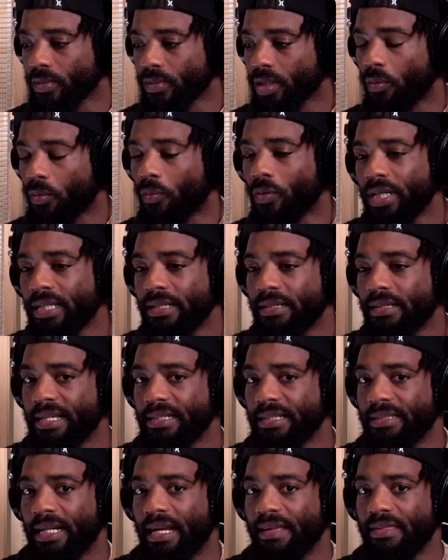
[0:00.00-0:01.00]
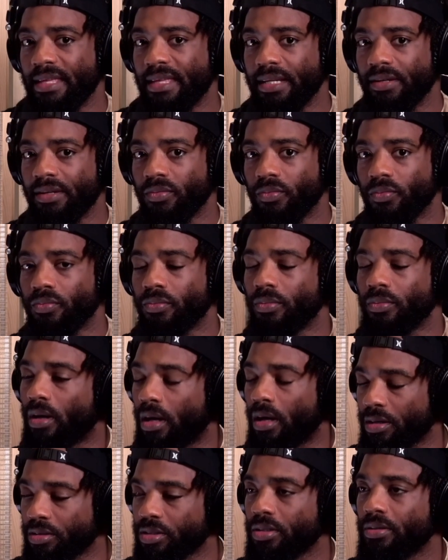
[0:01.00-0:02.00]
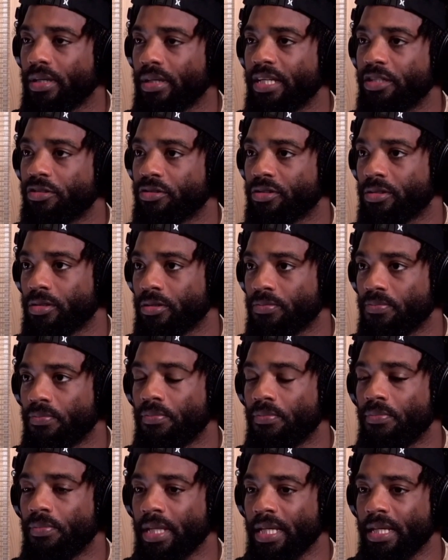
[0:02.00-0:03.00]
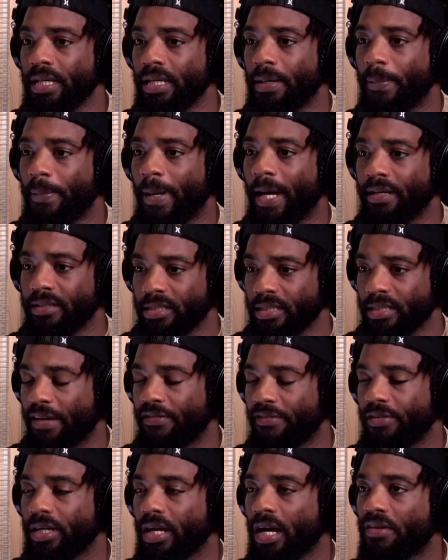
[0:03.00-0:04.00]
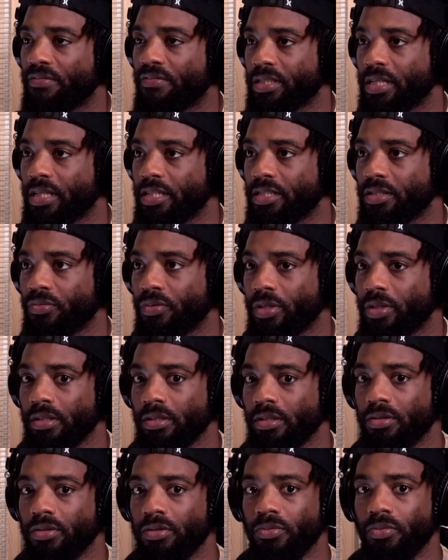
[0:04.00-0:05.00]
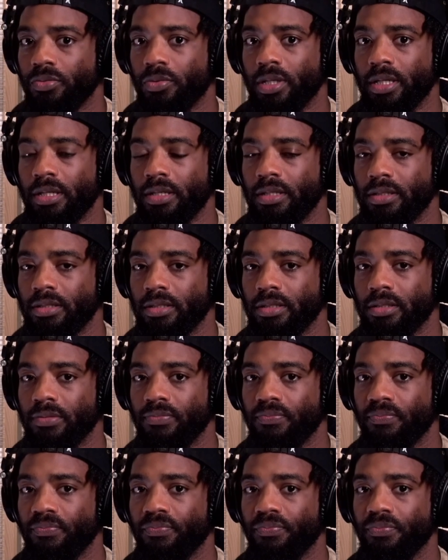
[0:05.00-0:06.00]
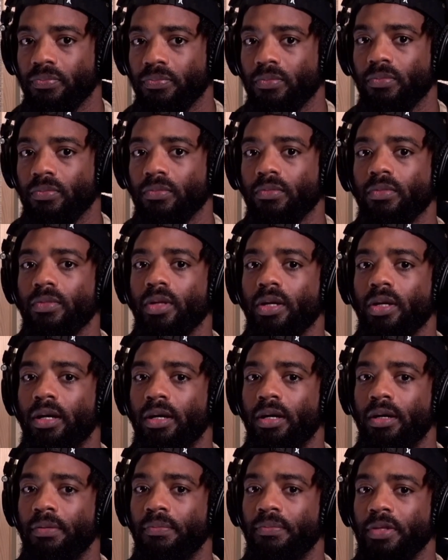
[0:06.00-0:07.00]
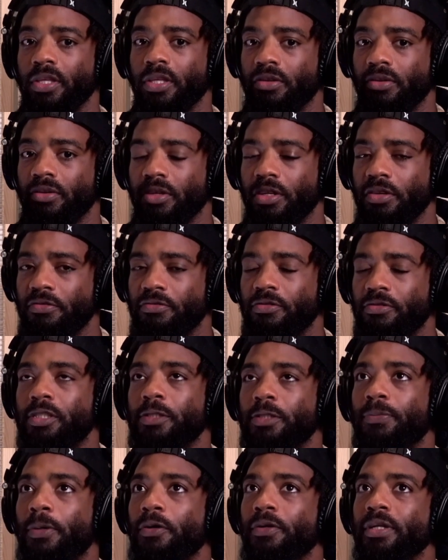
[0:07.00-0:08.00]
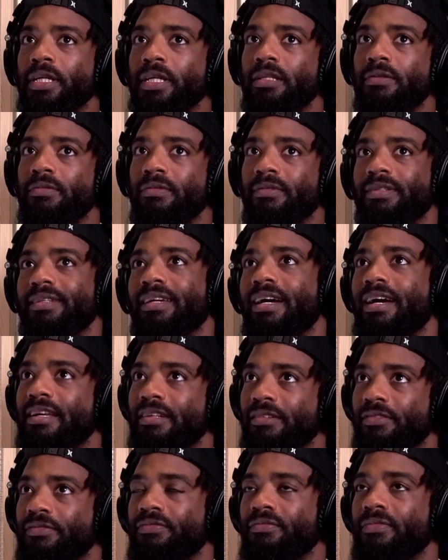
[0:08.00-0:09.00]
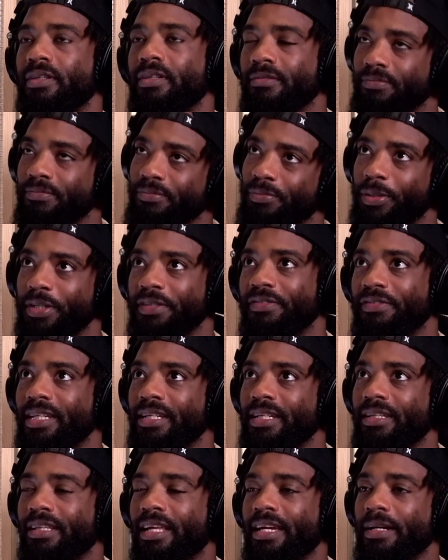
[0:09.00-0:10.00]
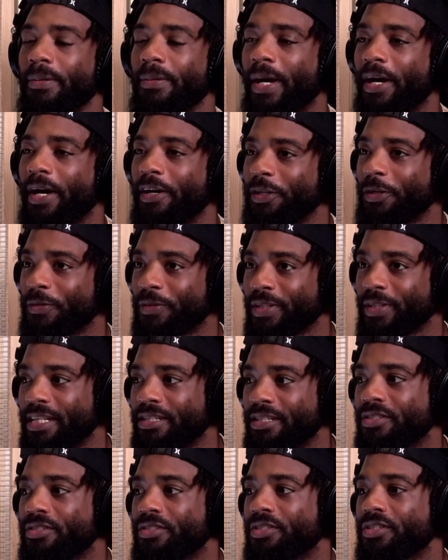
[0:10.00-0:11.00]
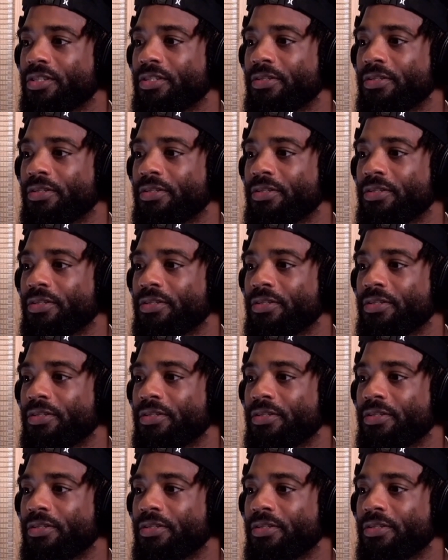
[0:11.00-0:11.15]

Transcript: of the things that I think also interests me about just having a conversation with you was you've spoken kind of briefly like about your relationship